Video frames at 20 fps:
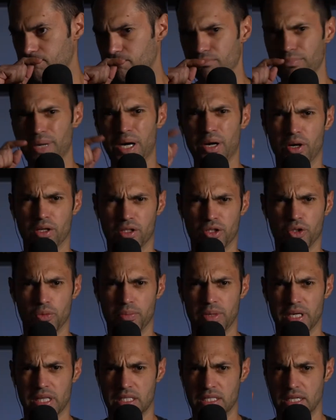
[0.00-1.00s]
about 2
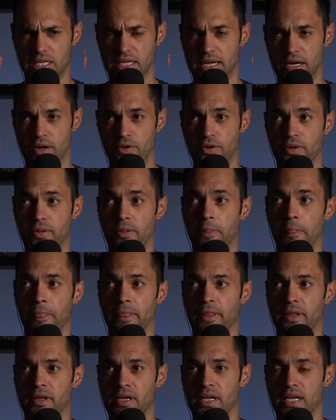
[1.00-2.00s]
months in now.
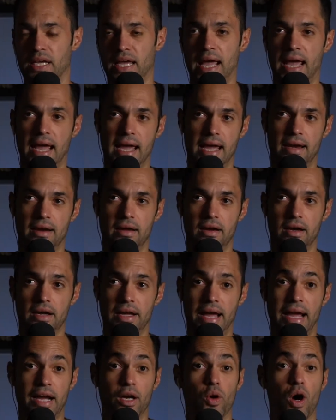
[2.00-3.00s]
And
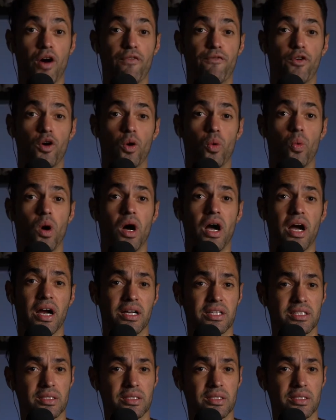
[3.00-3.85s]
I go out for a walk.